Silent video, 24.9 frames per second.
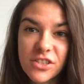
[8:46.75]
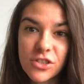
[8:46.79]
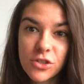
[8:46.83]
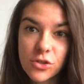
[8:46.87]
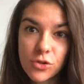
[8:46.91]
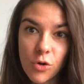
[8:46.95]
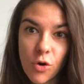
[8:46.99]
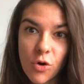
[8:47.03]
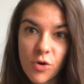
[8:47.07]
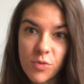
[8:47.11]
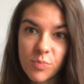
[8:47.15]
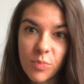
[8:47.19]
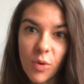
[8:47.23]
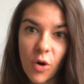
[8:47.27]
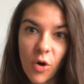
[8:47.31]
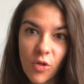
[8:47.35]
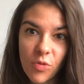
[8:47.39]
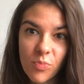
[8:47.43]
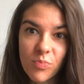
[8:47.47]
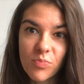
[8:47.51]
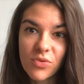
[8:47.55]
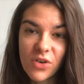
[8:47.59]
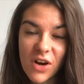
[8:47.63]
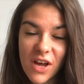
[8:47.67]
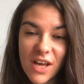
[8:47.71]

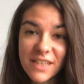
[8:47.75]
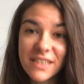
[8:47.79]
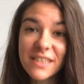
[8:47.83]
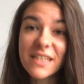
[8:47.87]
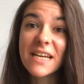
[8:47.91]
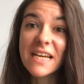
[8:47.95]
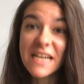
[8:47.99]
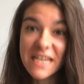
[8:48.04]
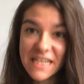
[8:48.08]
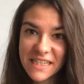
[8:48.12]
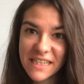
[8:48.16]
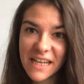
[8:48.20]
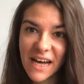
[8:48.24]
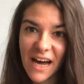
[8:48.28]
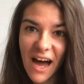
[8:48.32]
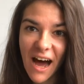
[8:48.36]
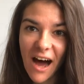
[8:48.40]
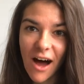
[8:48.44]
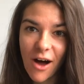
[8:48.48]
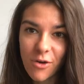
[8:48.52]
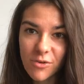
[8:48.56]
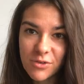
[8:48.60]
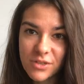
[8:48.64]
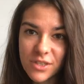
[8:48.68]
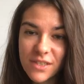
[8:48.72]
store-bought bread in the
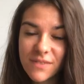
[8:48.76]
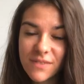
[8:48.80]
house.